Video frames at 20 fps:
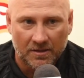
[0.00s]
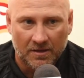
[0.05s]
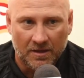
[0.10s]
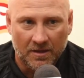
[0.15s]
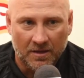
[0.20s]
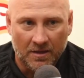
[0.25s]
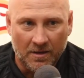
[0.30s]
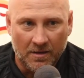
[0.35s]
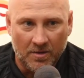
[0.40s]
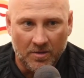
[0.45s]

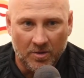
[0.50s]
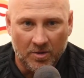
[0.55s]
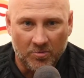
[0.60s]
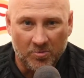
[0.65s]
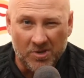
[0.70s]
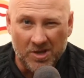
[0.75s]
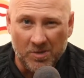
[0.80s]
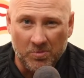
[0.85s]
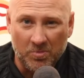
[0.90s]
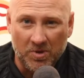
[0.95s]
and
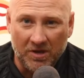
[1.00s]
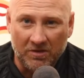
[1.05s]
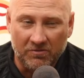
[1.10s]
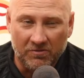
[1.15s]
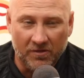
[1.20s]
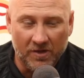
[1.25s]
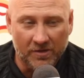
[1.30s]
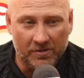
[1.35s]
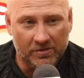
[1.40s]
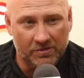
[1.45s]
being picked
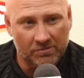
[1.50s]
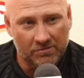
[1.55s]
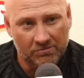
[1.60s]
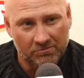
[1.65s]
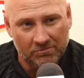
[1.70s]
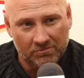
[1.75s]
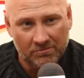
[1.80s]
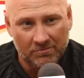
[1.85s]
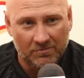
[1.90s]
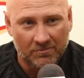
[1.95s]
5th,
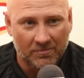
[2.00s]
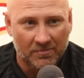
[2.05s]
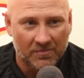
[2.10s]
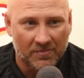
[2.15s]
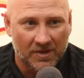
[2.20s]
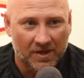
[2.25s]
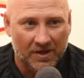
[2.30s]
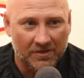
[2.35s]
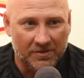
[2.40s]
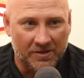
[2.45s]

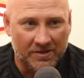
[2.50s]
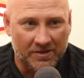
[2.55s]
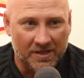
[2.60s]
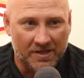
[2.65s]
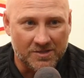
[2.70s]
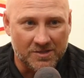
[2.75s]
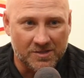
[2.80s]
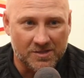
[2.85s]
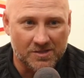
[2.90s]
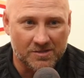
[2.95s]
I think
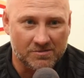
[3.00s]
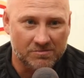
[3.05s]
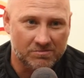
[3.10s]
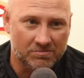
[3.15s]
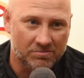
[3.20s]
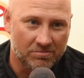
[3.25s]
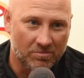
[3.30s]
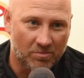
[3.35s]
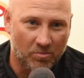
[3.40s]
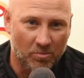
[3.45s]
that's
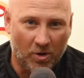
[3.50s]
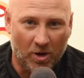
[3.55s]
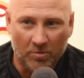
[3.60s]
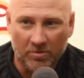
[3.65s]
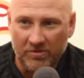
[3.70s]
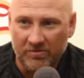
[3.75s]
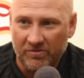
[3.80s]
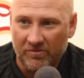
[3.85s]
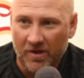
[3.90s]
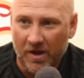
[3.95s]

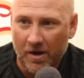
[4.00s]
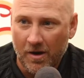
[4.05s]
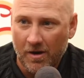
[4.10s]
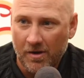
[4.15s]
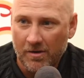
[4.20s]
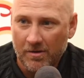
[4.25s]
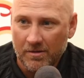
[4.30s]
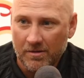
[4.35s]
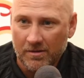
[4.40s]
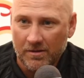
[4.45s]
probably fair.